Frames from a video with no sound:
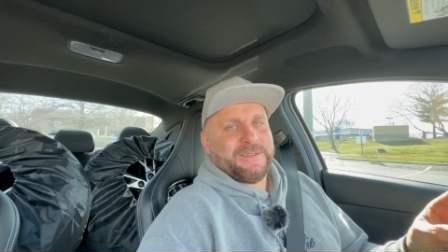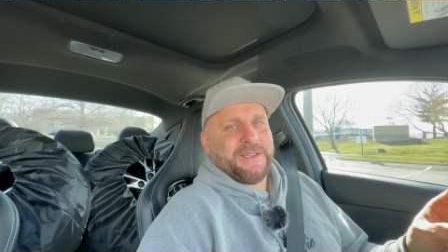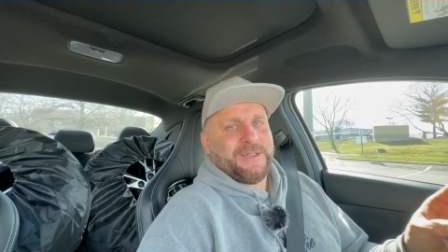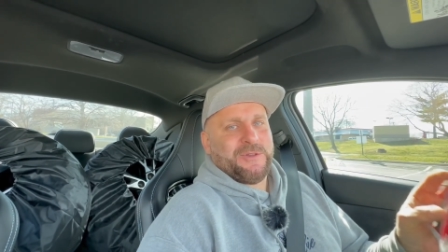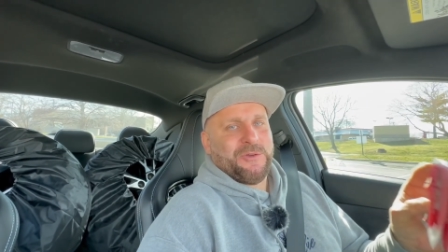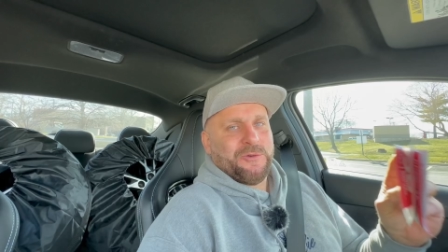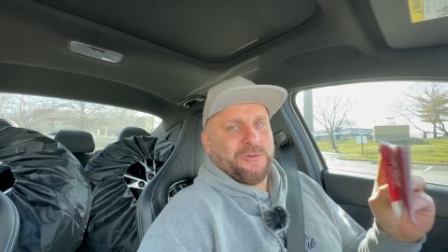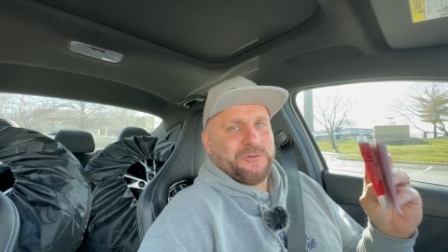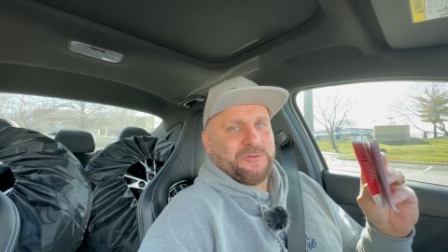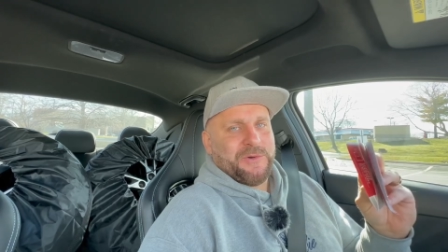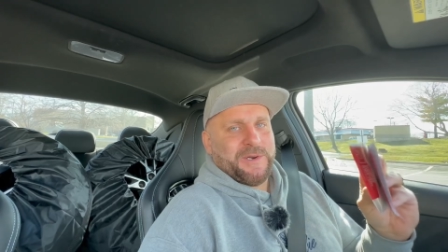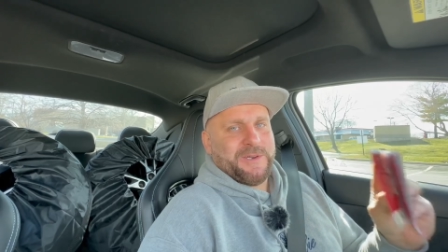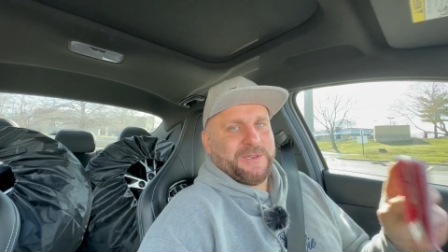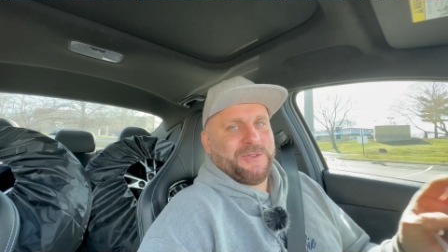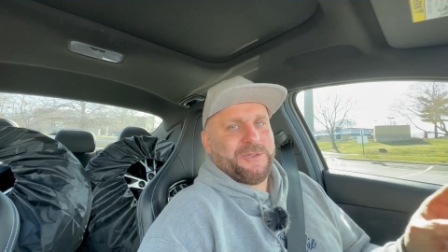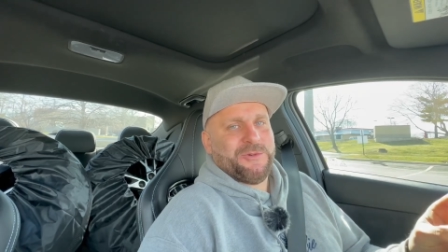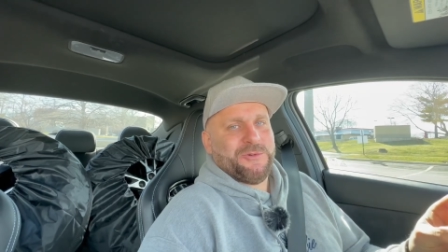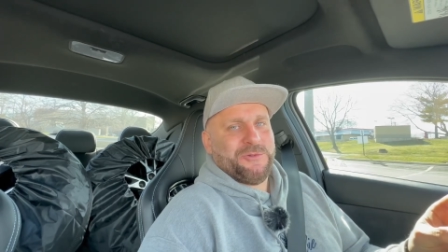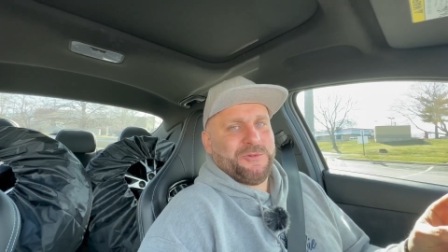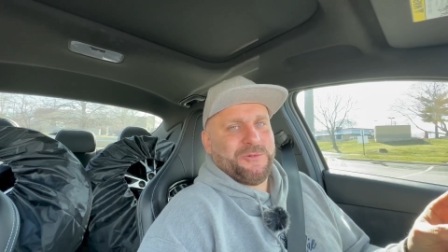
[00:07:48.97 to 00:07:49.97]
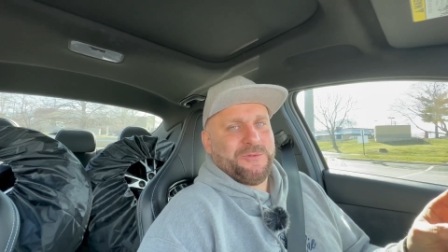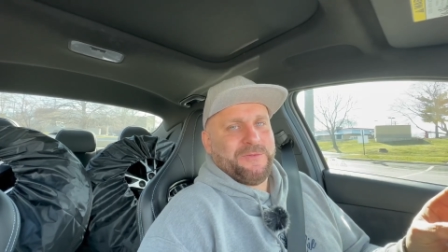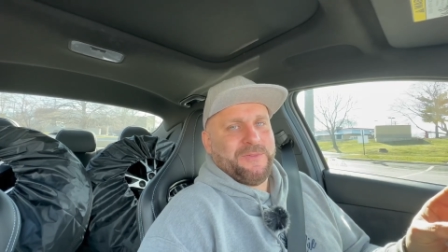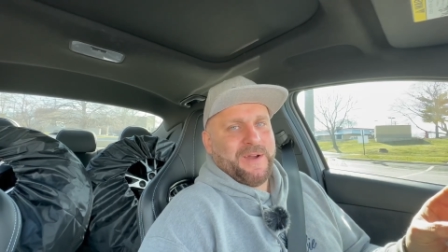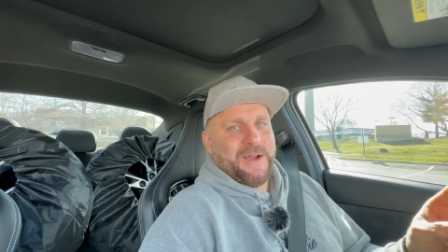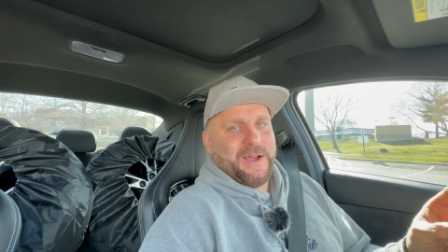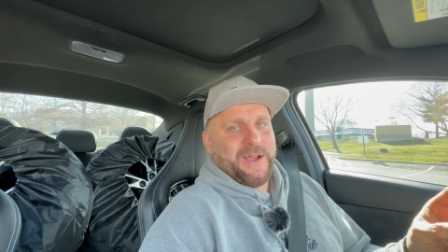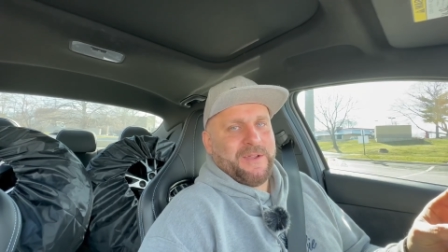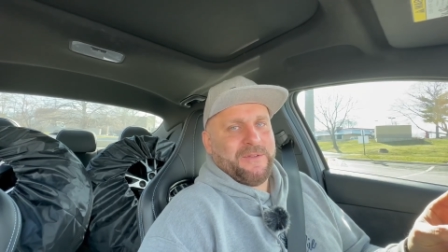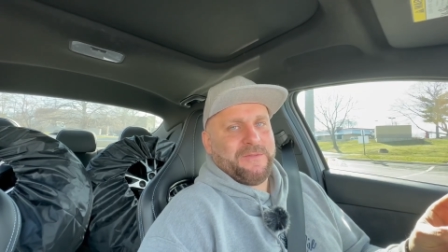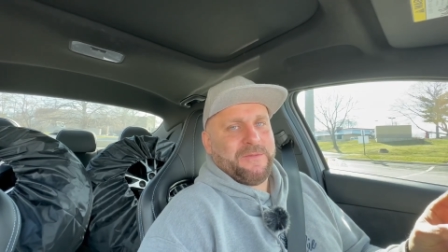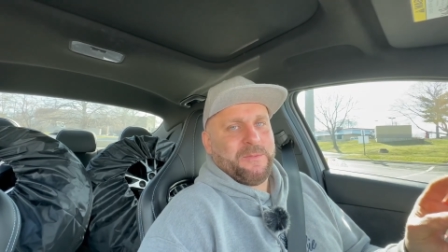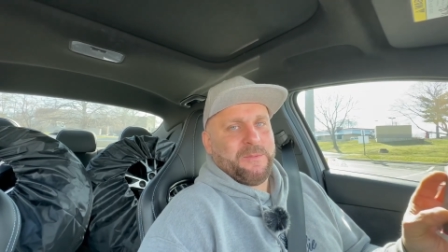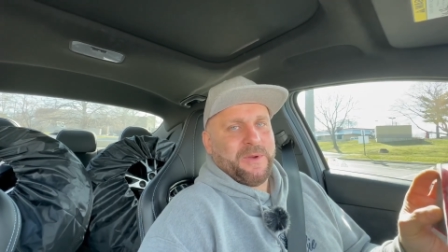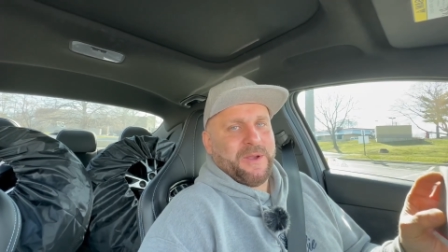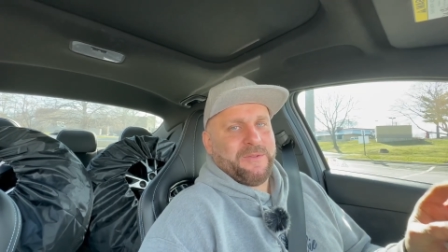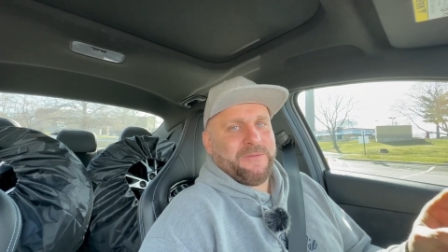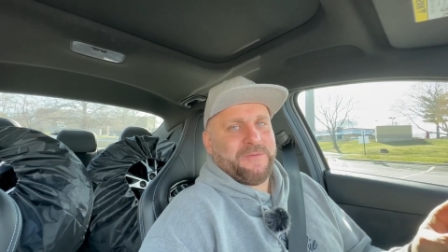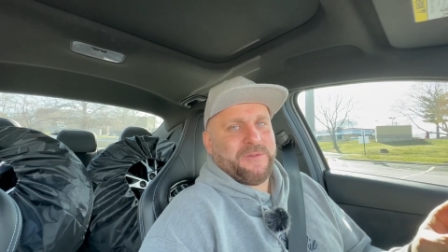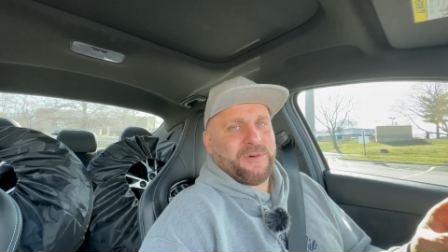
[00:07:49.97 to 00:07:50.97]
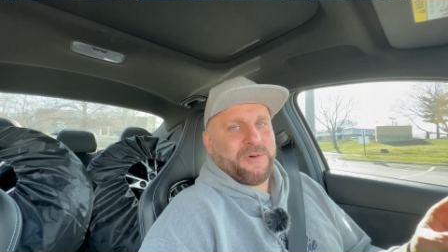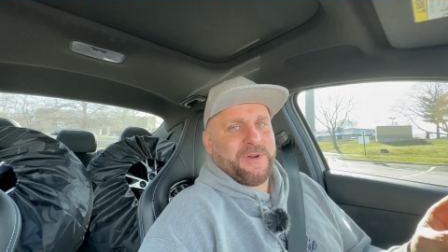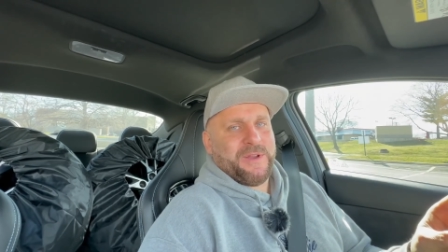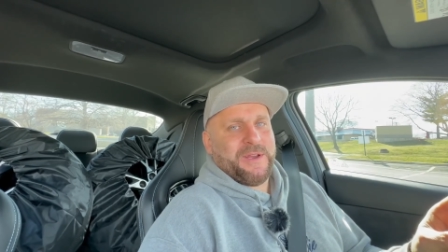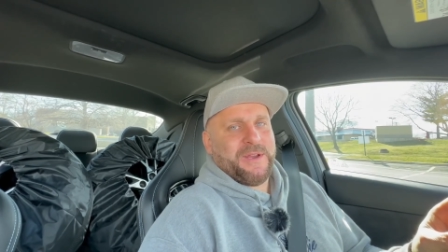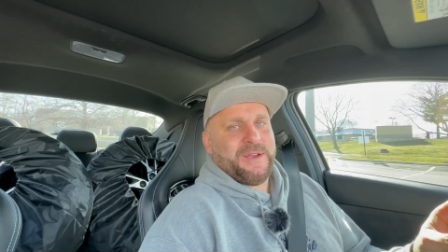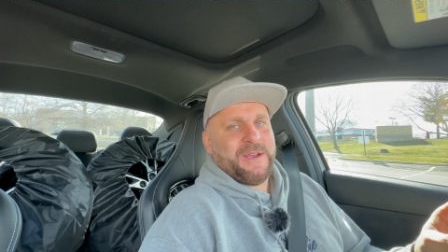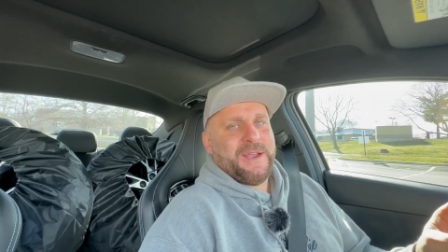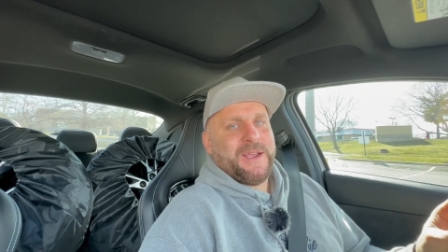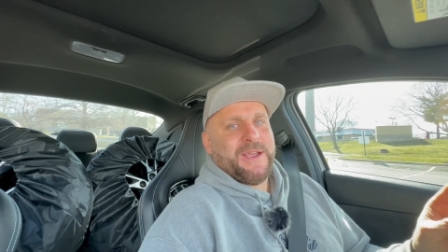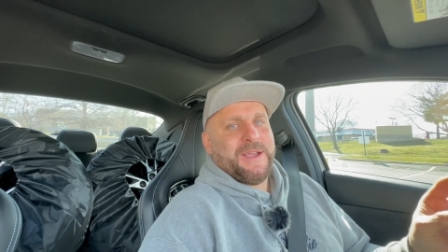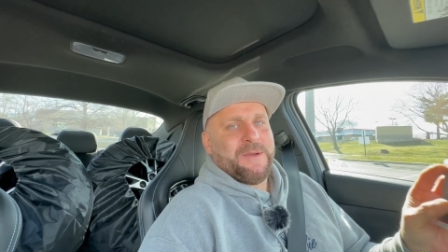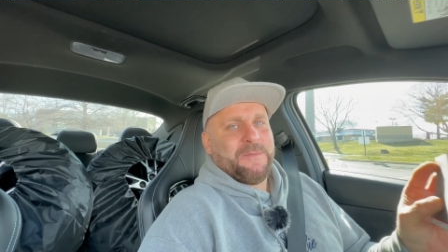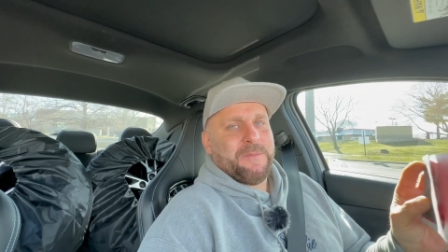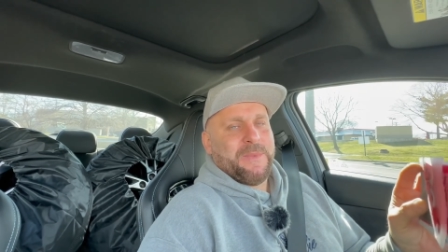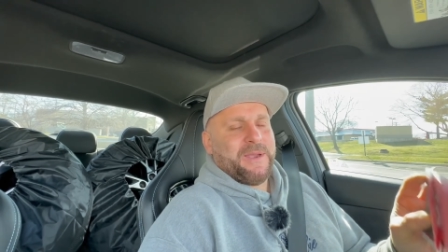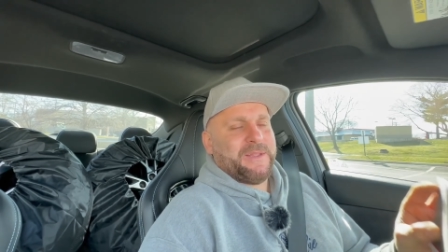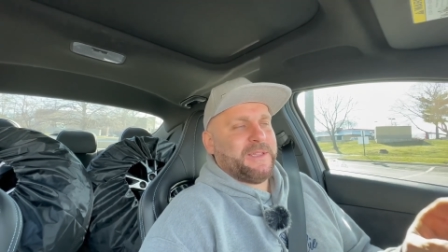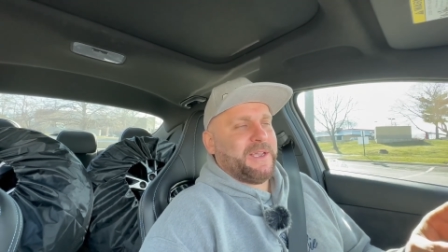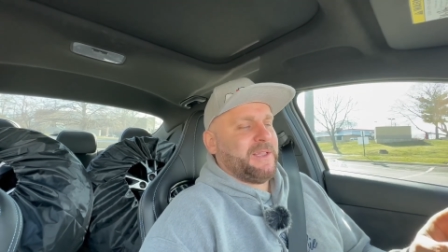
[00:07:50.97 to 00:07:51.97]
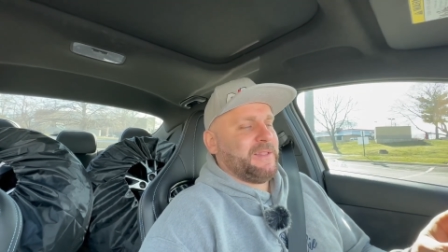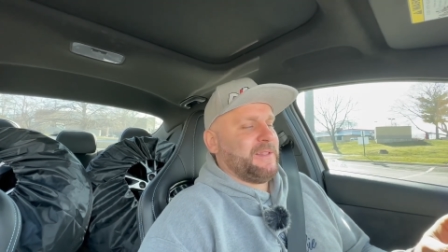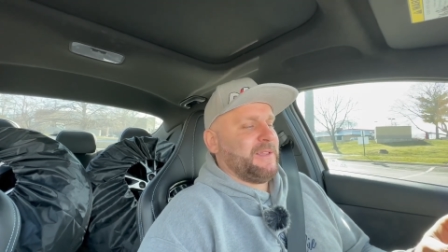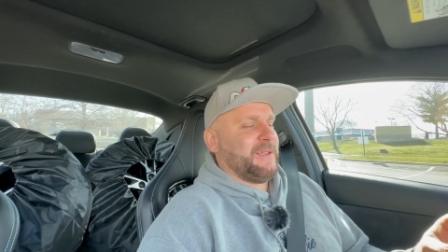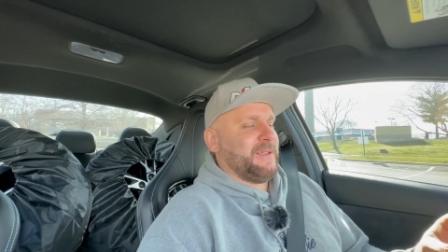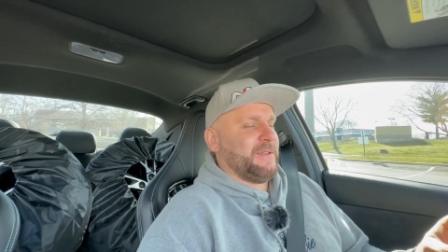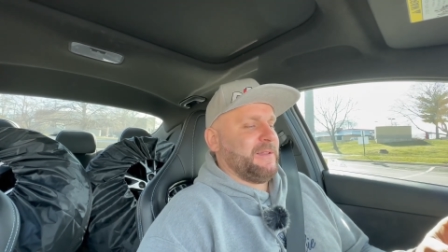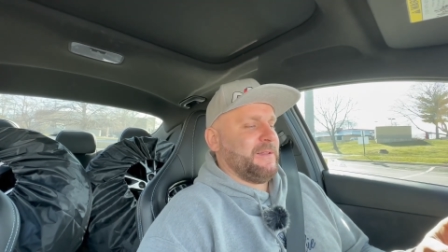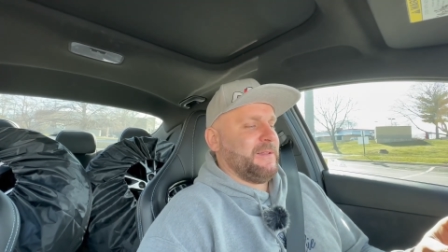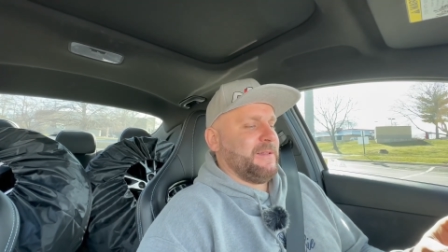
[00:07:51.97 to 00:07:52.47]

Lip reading: and those were 225 by 40 by 19.